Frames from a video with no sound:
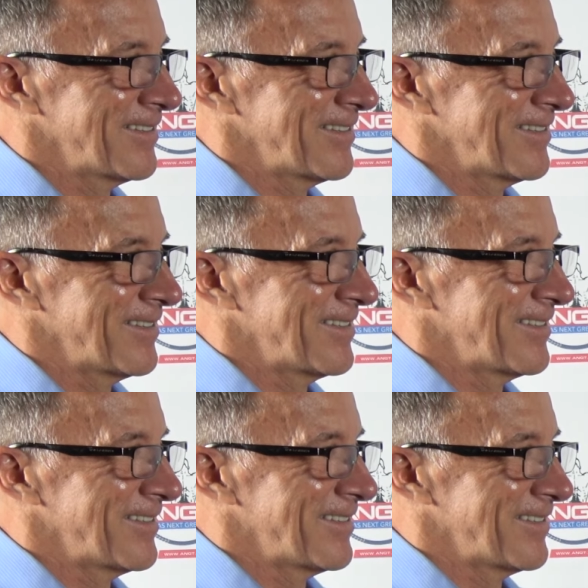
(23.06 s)

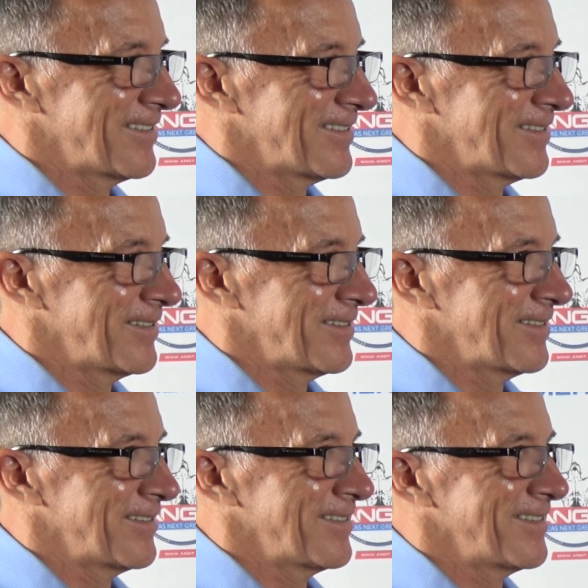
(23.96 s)

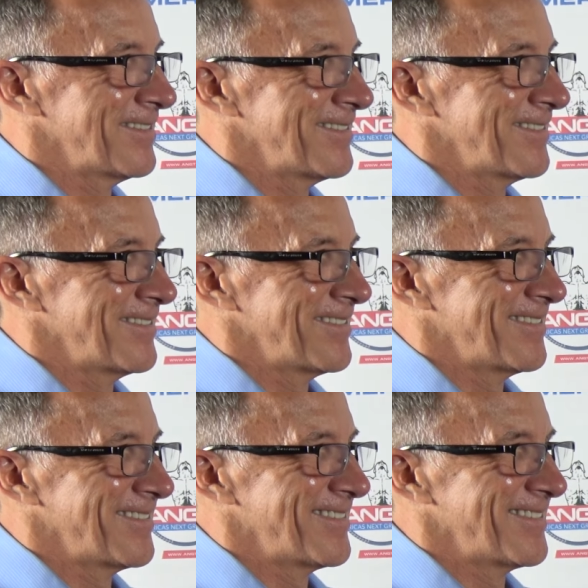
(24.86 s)

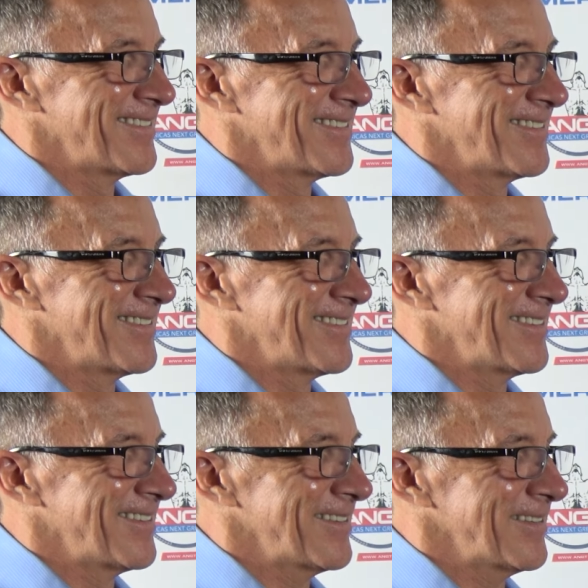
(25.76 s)

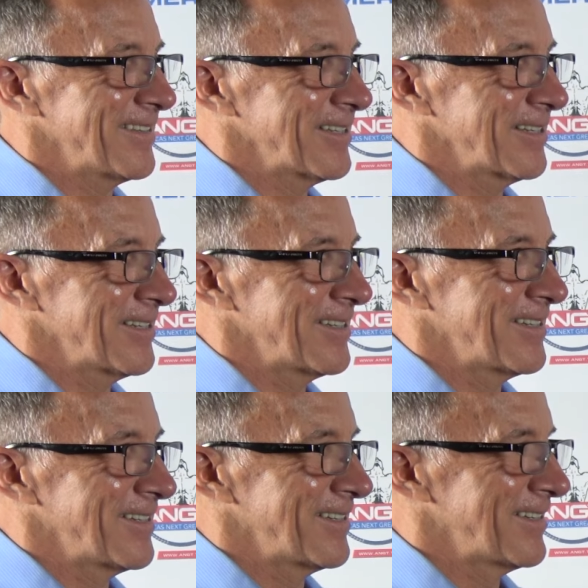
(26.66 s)
[no speech]